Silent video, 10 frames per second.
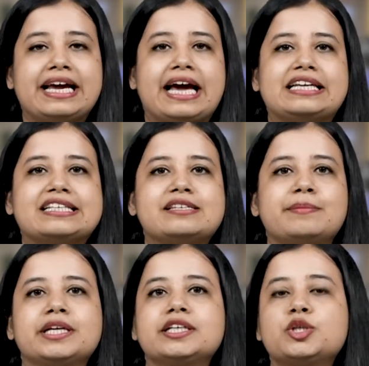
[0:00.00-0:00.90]
An
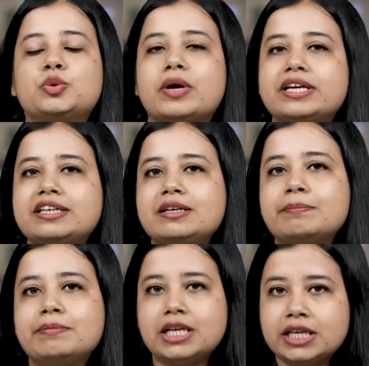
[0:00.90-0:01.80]
estimated 20
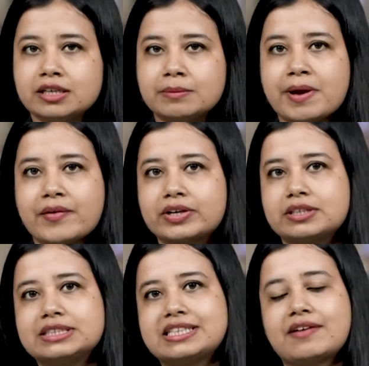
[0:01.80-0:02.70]
million
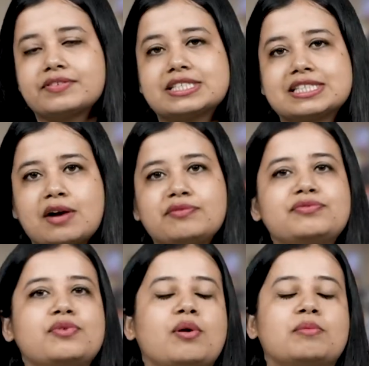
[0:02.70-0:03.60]
Americans have some
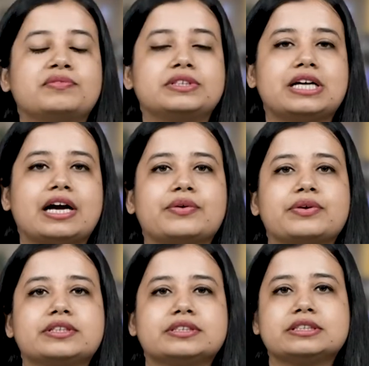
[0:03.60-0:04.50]
form of the
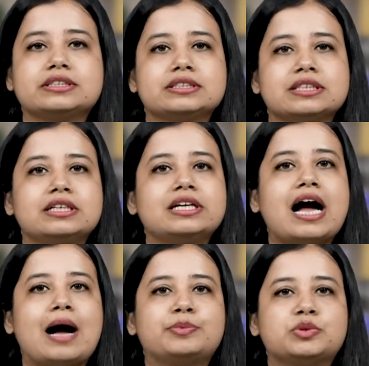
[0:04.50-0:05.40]
thyroid disease.
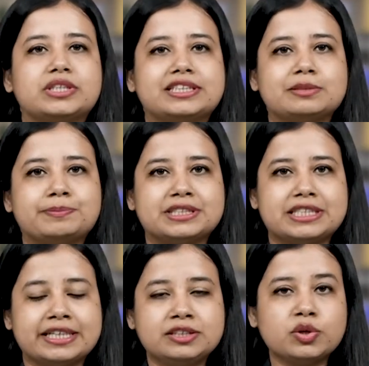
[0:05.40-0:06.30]
Up to
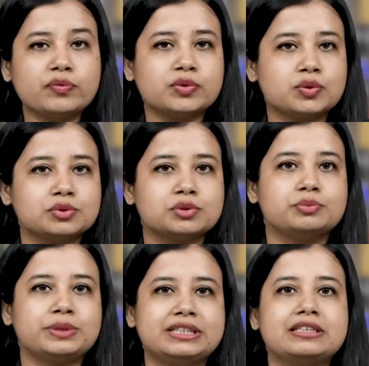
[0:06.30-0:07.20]
60% of
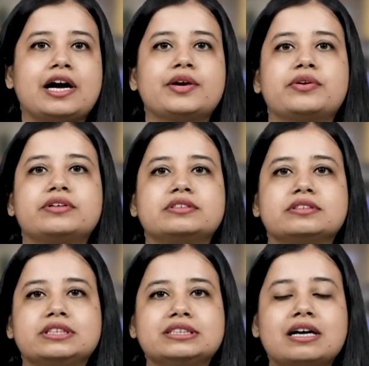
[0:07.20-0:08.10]
those with thyroid
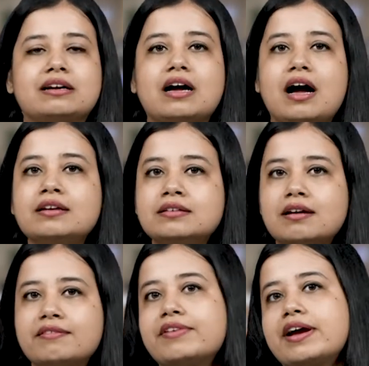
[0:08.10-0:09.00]
disease are
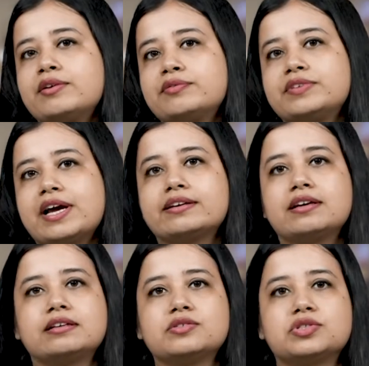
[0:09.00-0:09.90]
unaware of their
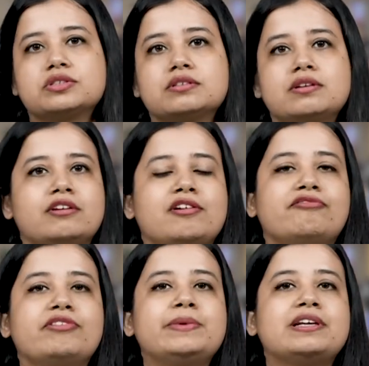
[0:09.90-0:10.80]
condition.
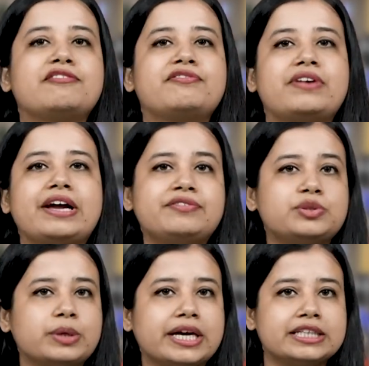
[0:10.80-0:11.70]
Women are 5
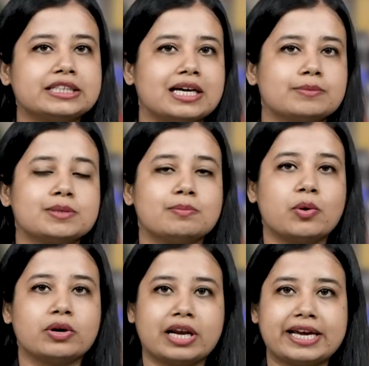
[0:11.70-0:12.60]
to 8 times
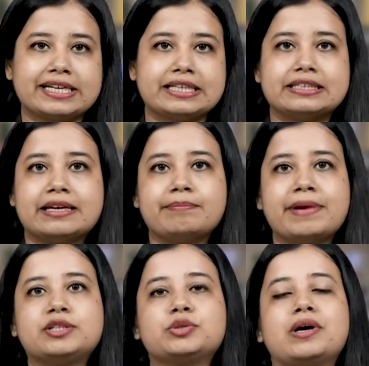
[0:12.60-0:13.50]
more likely than
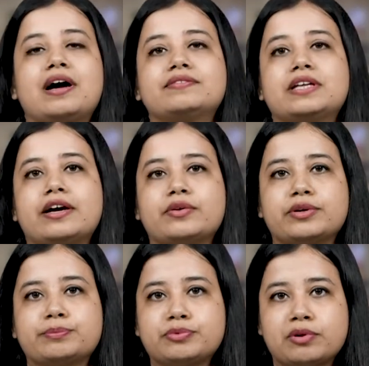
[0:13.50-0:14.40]
men to have
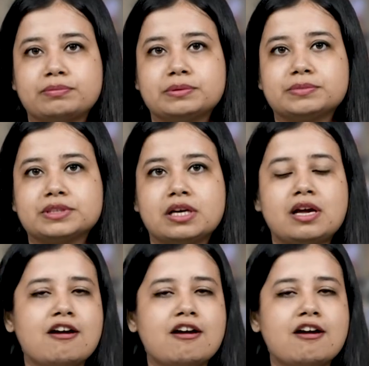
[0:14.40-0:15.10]
thyroid problems.